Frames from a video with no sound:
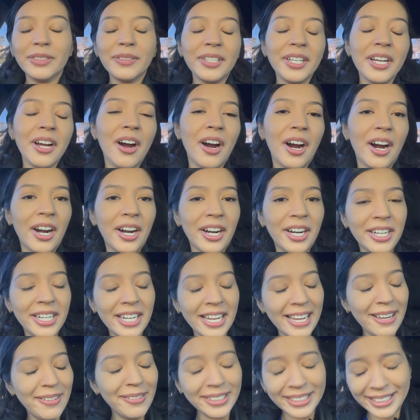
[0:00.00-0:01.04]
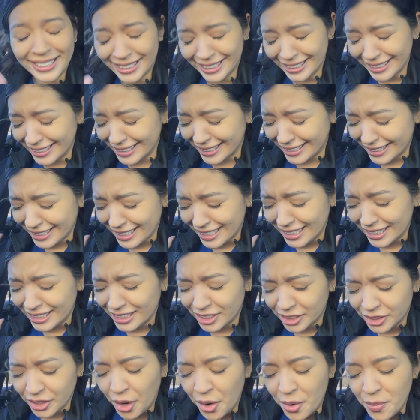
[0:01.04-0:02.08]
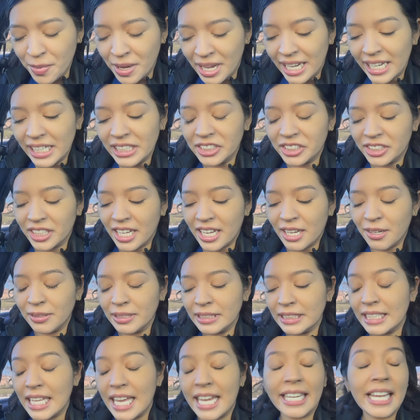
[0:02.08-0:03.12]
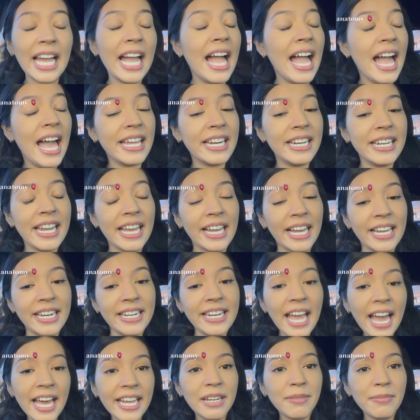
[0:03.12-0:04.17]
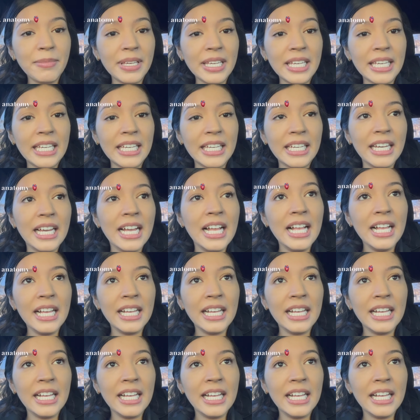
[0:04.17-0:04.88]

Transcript: hard. It was just so much. It was like head and neck anatomy.